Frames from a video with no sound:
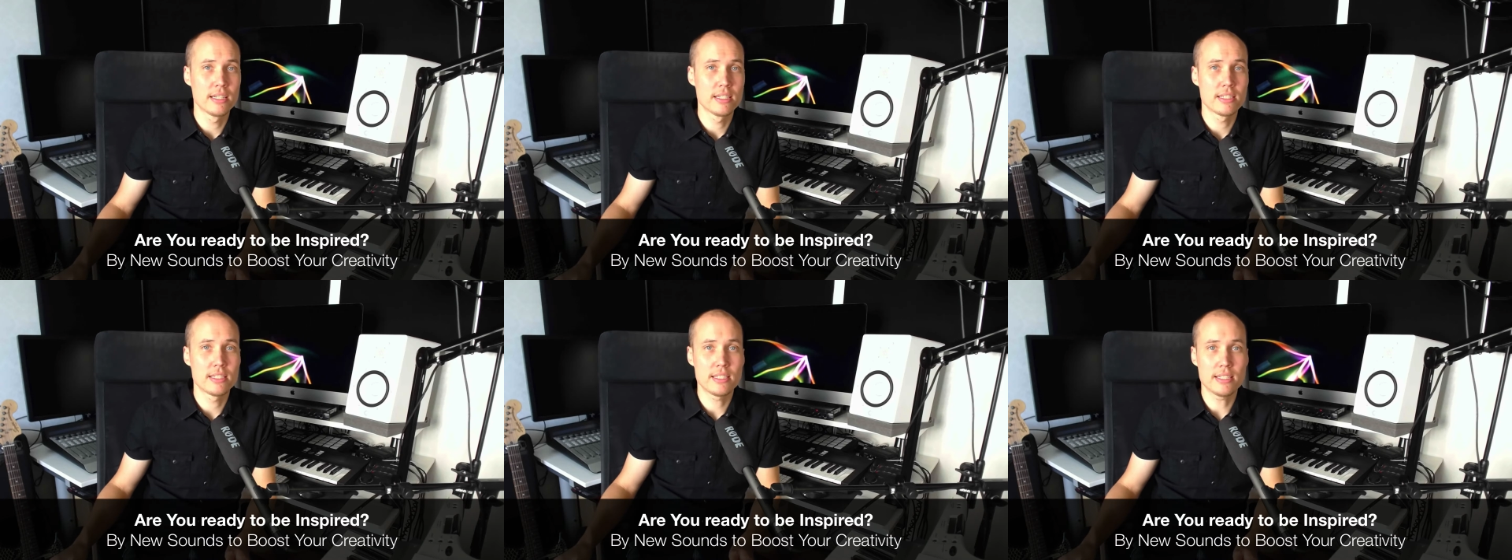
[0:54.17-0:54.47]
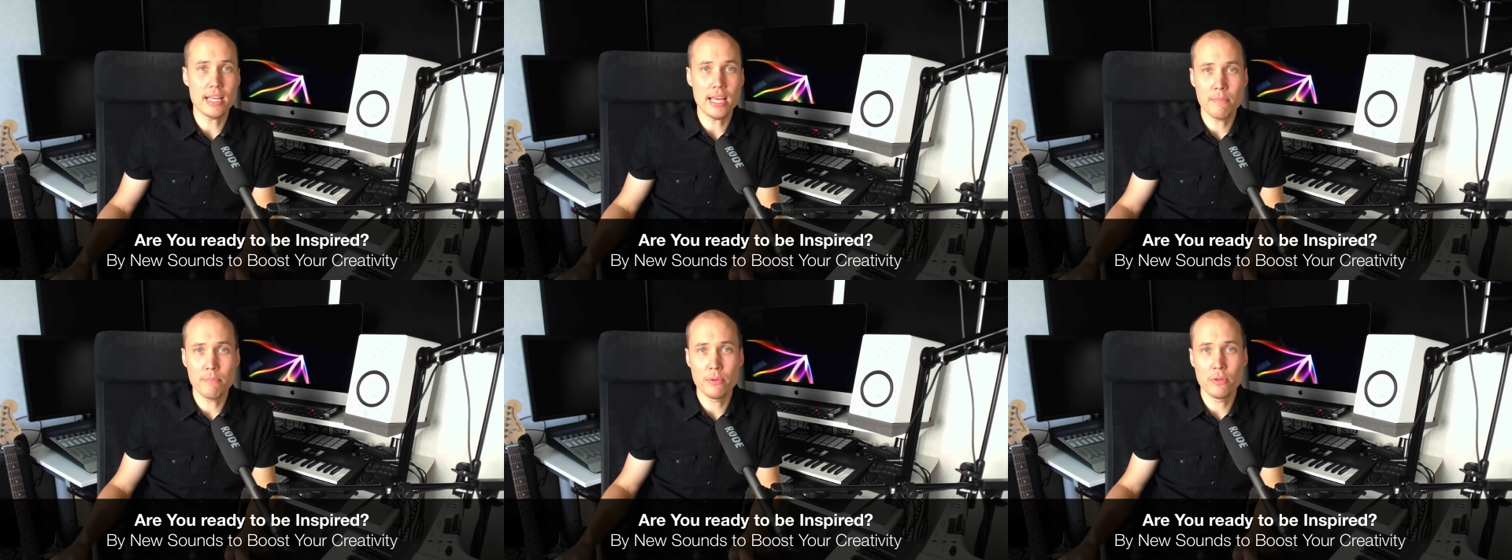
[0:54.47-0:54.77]

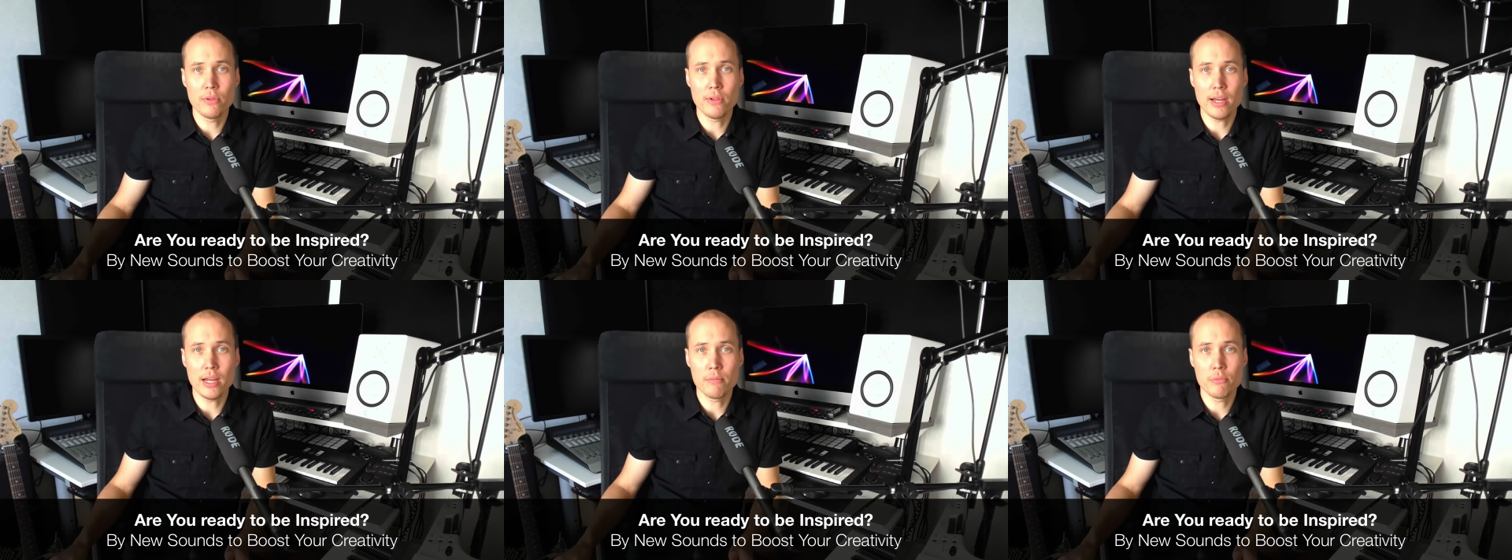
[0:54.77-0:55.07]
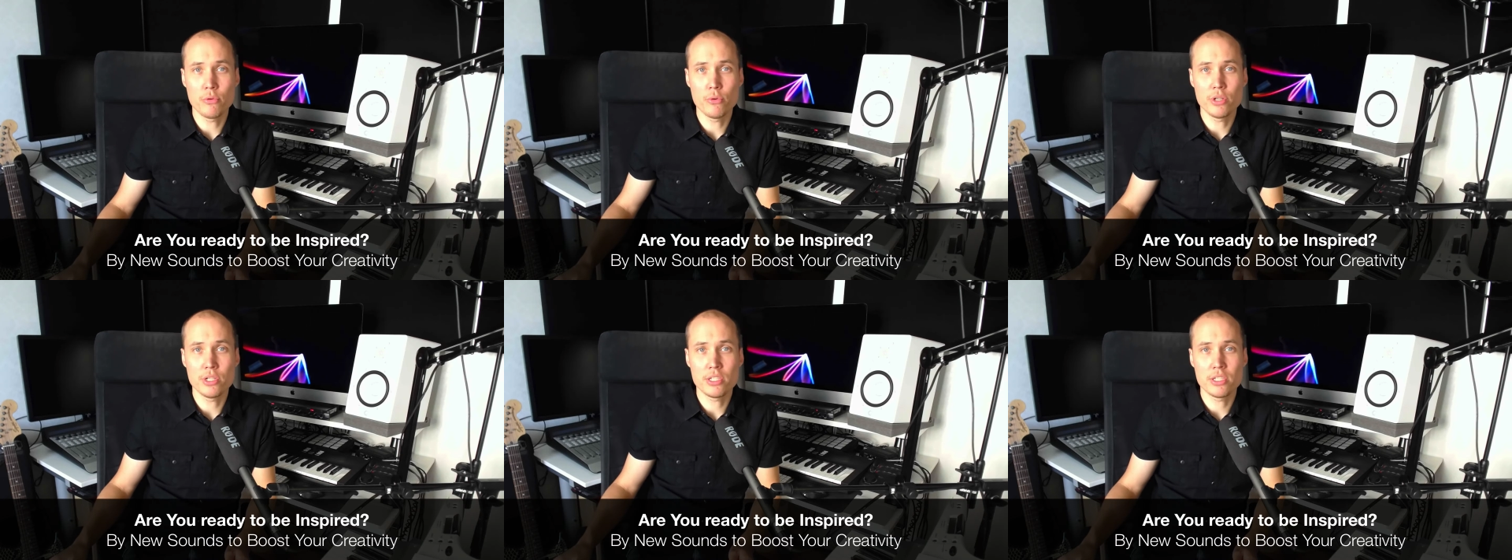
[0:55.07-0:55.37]
sample
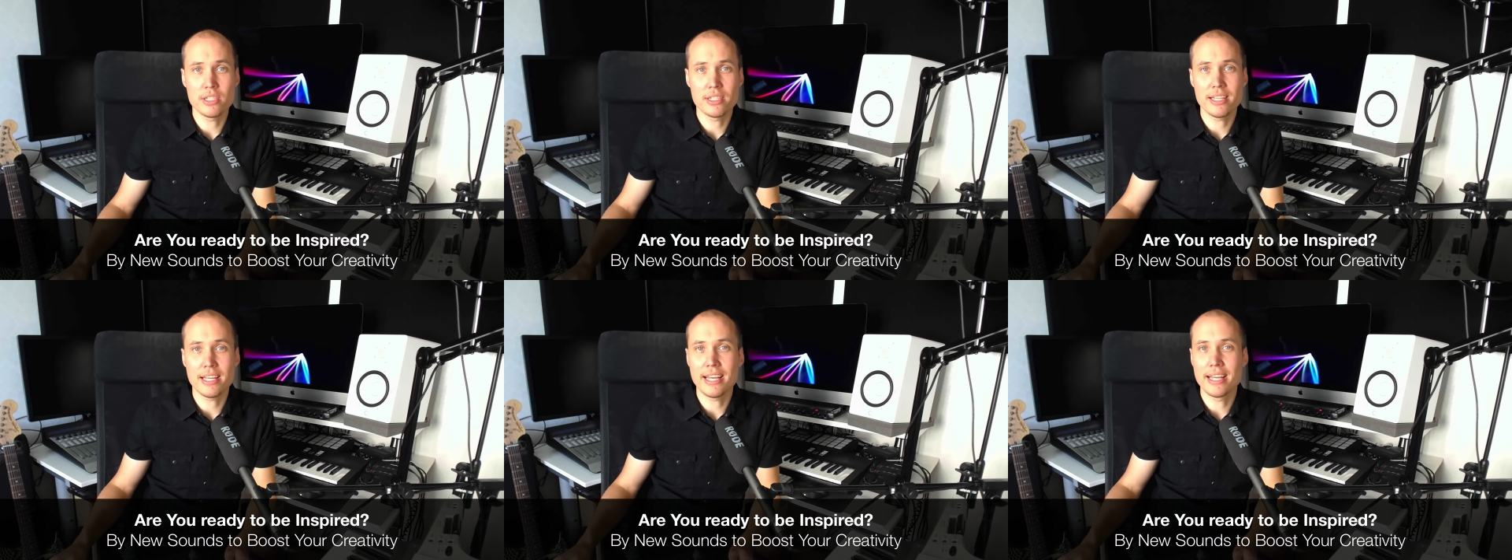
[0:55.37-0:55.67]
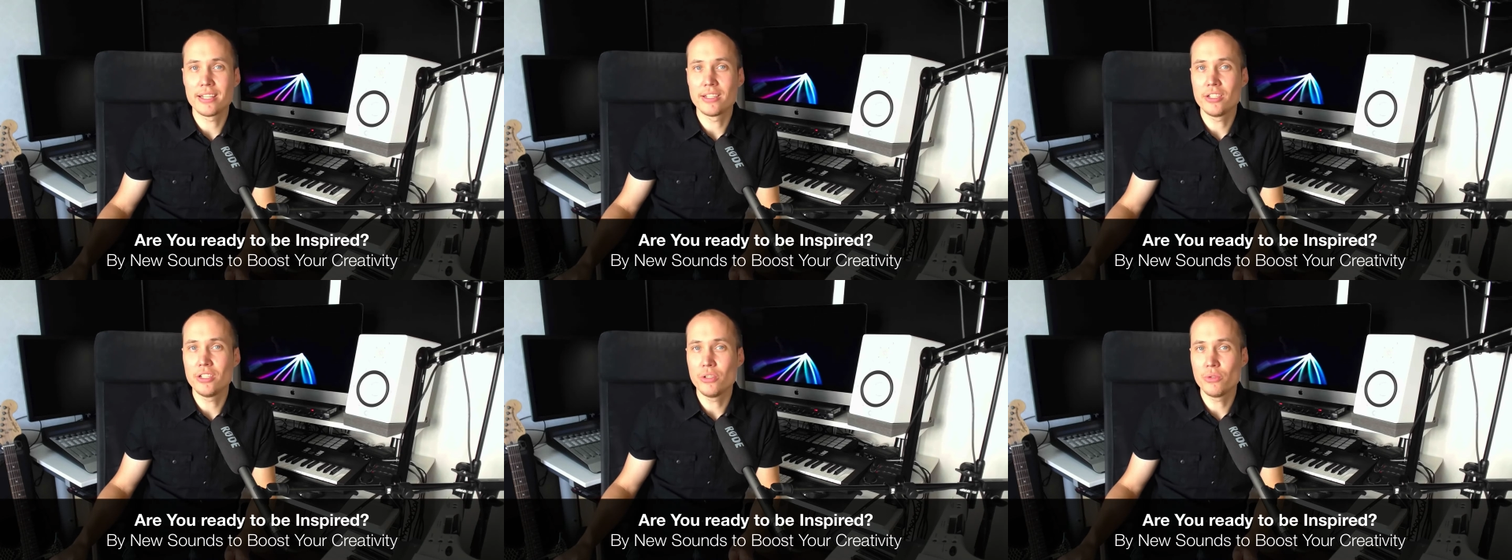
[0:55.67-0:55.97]
libraries,
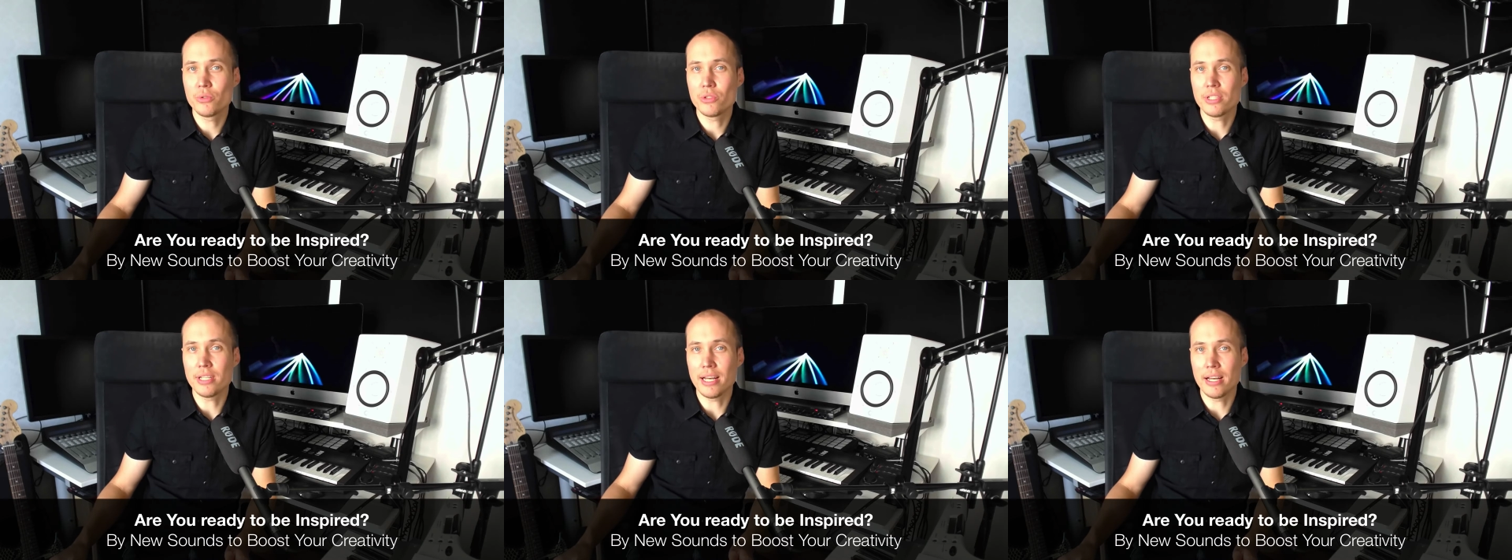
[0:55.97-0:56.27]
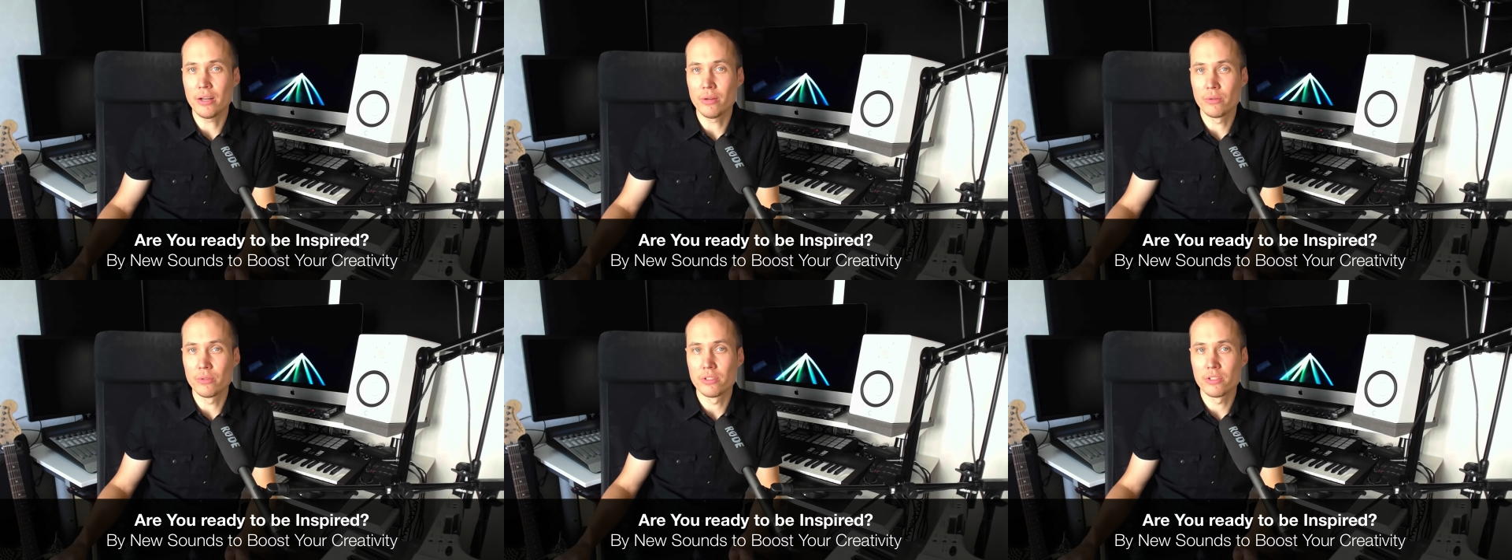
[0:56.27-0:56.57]
and new
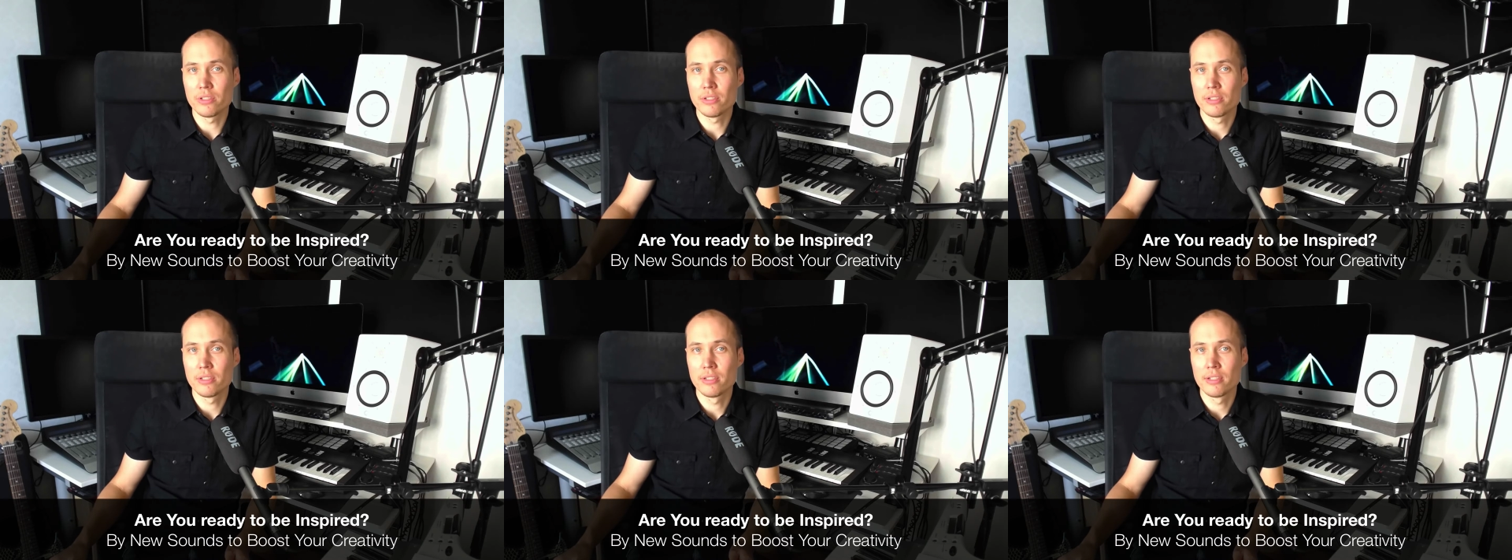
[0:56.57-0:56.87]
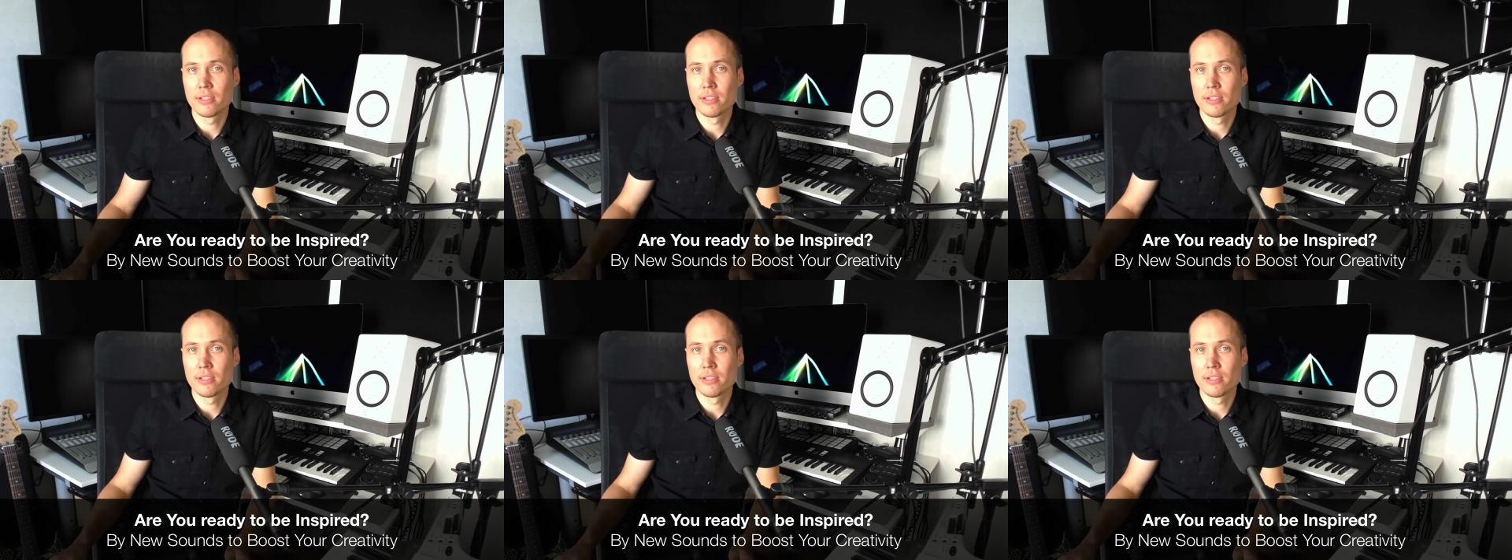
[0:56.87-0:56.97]
sounds?